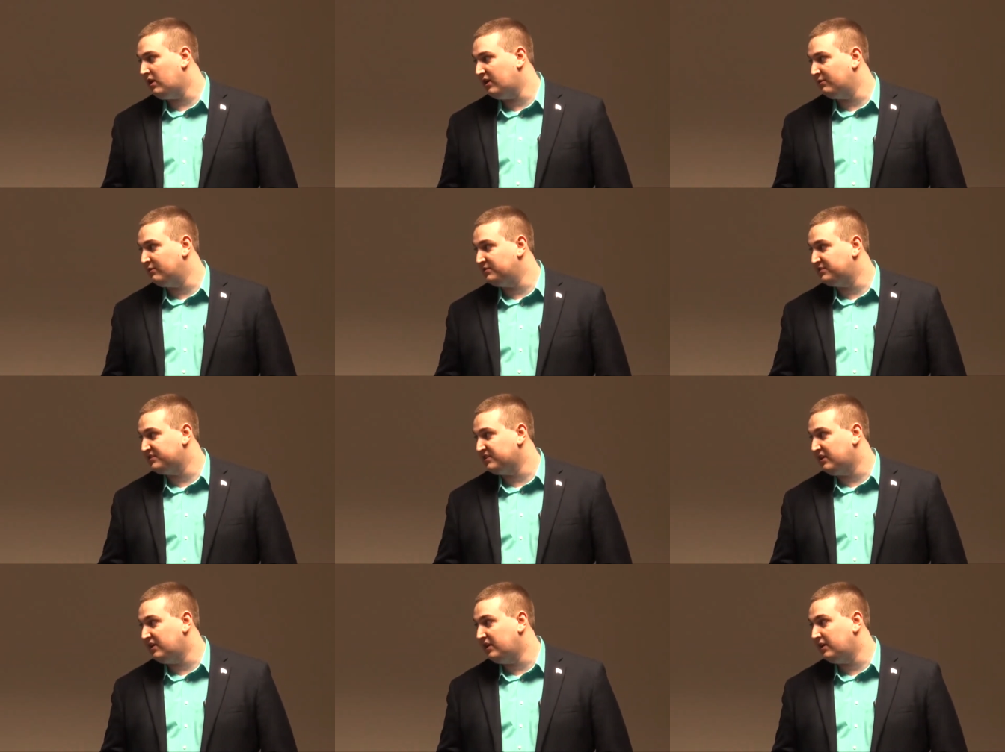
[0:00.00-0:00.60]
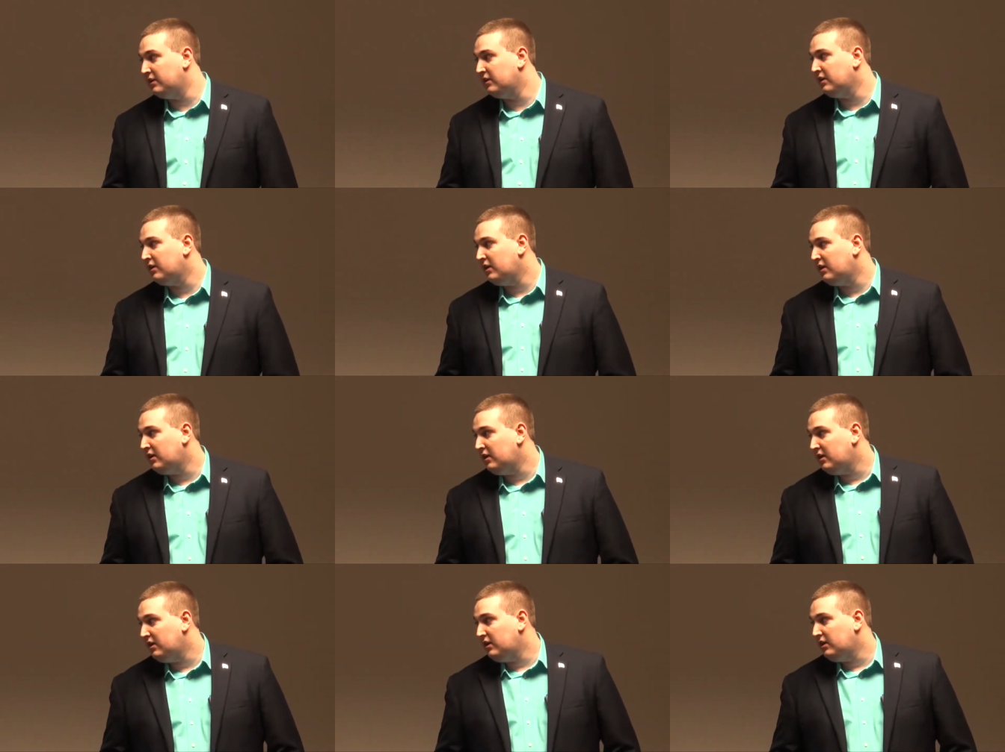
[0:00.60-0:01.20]
I would say.
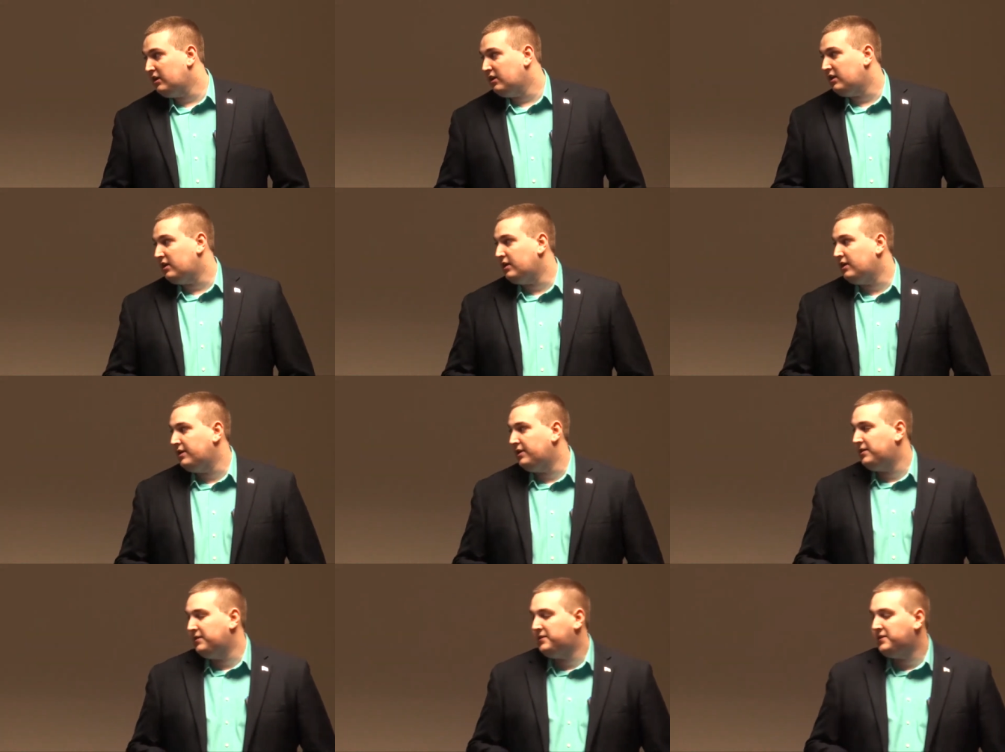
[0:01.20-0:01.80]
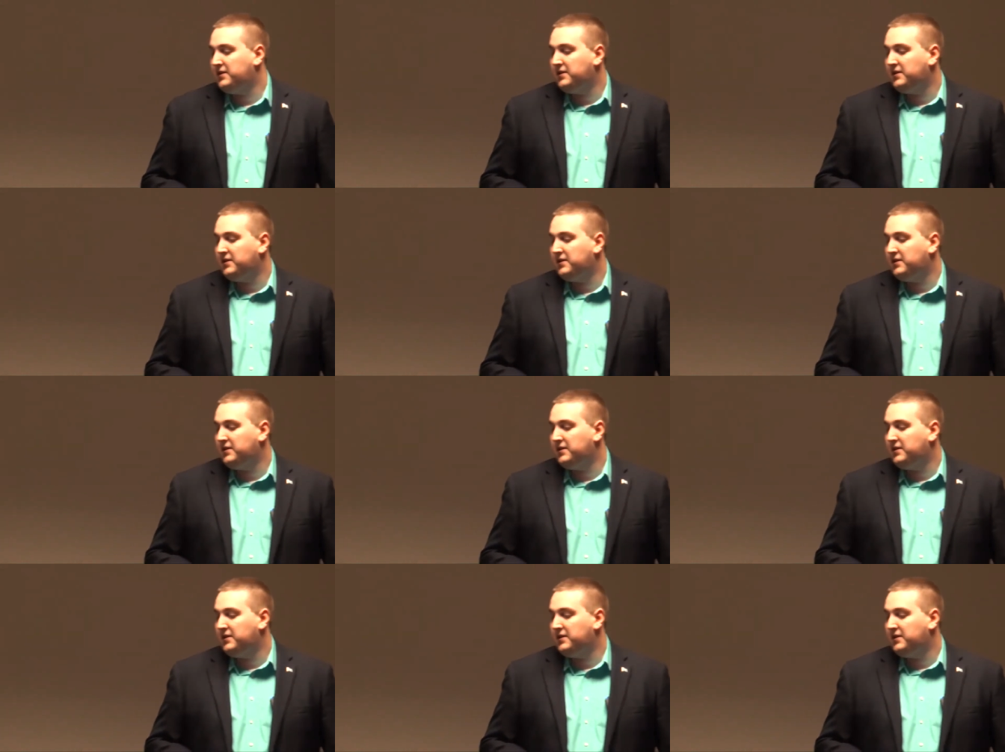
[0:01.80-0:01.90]
And